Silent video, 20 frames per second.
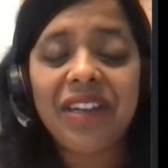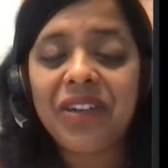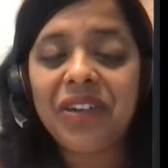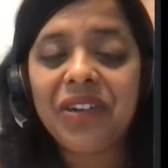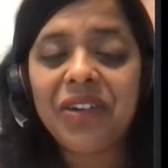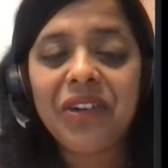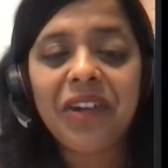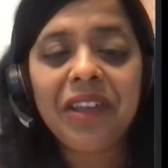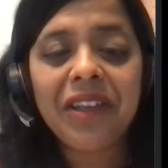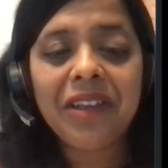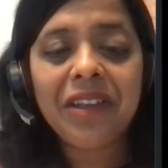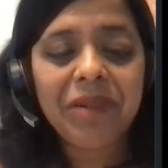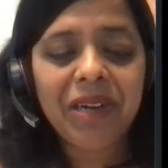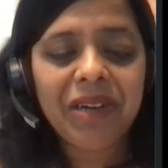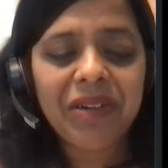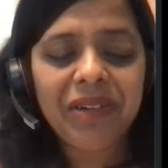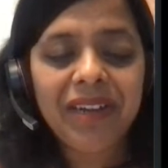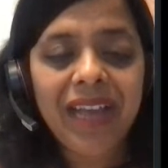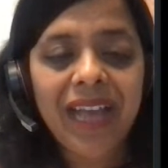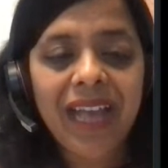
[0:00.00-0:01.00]
You're talking
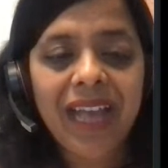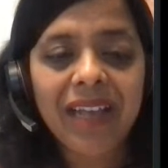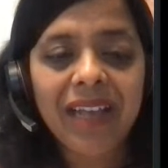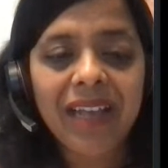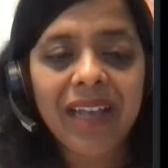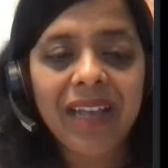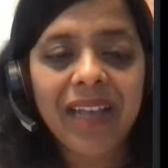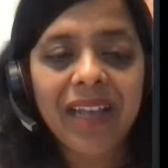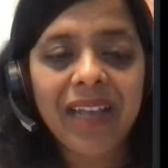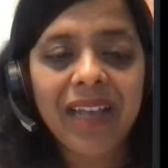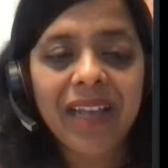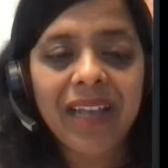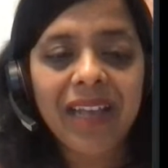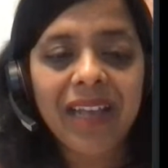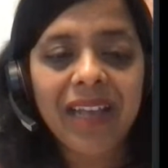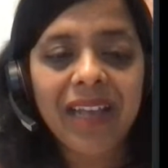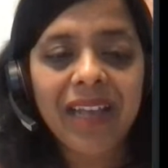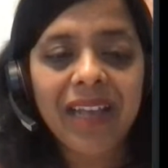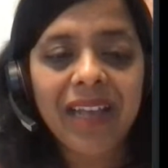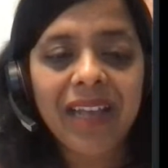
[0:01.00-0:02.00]
about TAM,
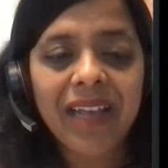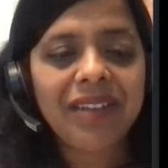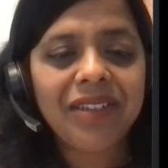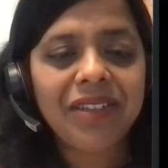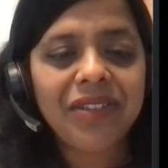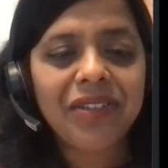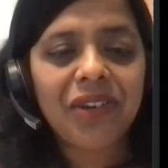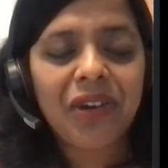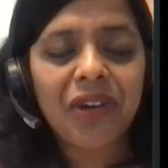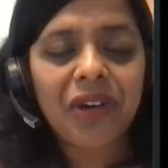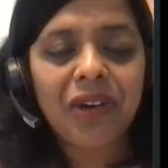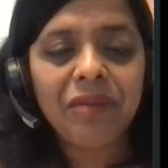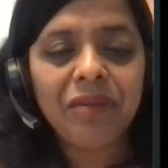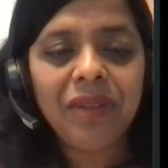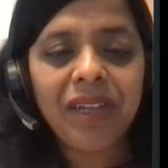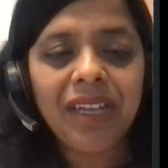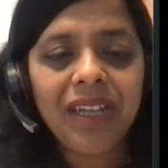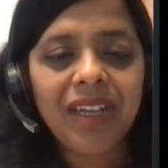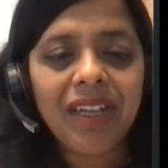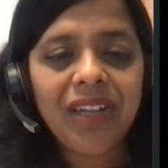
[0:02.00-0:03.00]
SAM, and SOM,